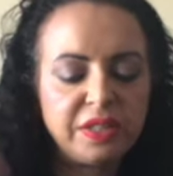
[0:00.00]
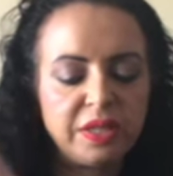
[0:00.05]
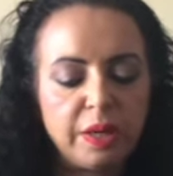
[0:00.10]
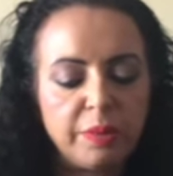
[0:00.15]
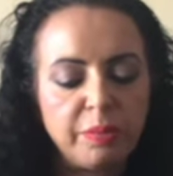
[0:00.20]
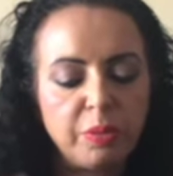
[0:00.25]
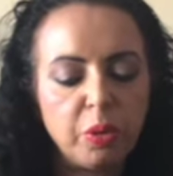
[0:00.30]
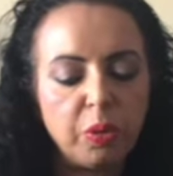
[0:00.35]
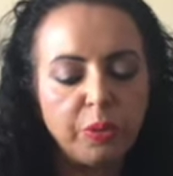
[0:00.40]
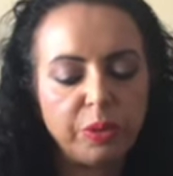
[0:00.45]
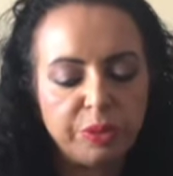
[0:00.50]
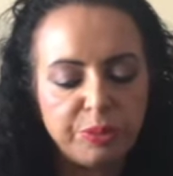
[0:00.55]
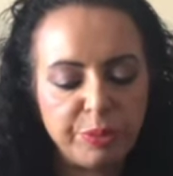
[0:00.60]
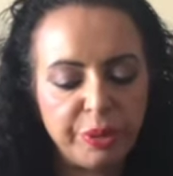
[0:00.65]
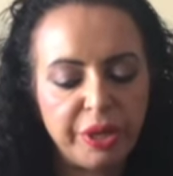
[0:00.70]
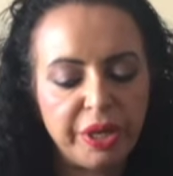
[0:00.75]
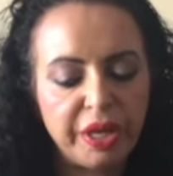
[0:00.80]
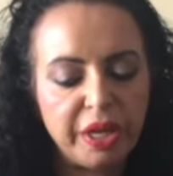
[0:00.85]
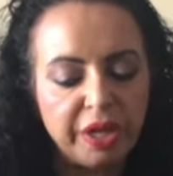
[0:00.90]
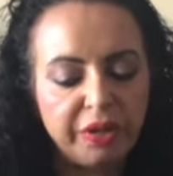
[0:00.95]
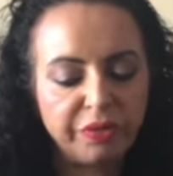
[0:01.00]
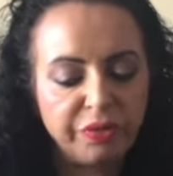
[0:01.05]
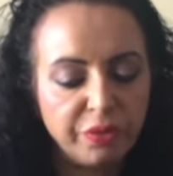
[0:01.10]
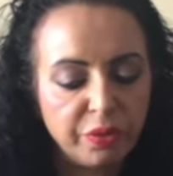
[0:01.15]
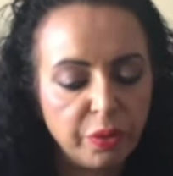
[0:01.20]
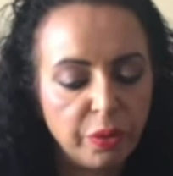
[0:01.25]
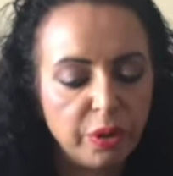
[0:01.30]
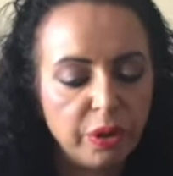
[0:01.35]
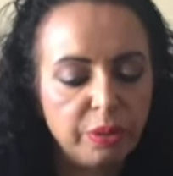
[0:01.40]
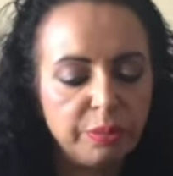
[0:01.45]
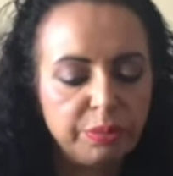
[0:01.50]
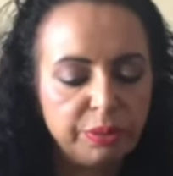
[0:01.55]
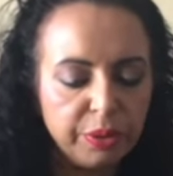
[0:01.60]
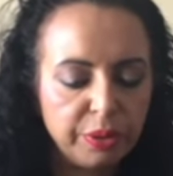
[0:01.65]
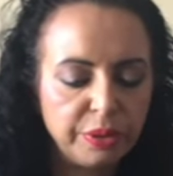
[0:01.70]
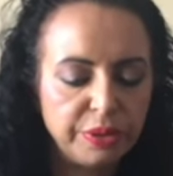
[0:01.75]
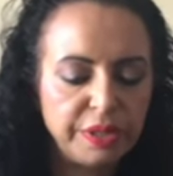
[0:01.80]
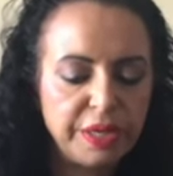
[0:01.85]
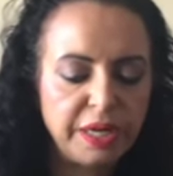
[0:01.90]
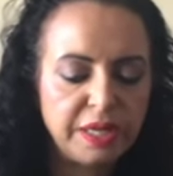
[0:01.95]
I'm always bringing in 4
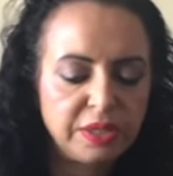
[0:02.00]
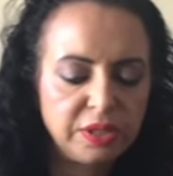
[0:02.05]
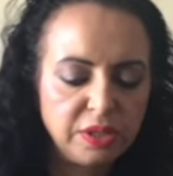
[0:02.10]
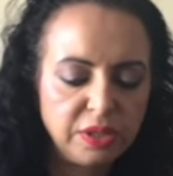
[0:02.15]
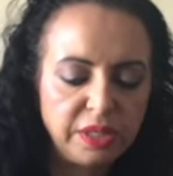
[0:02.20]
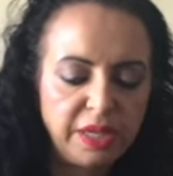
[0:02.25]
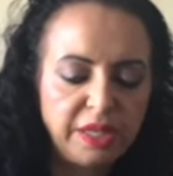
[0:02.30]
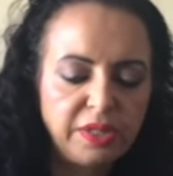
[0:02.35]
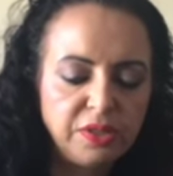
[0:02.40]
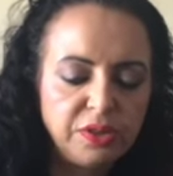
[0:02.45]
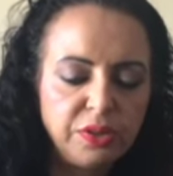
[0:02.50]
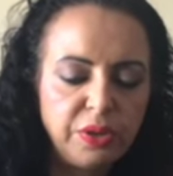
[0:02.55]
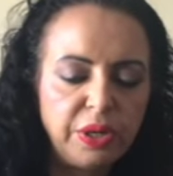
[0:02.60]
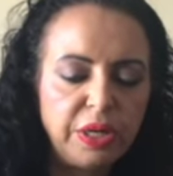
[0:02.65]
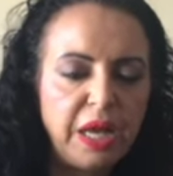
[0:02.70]
products, and so on.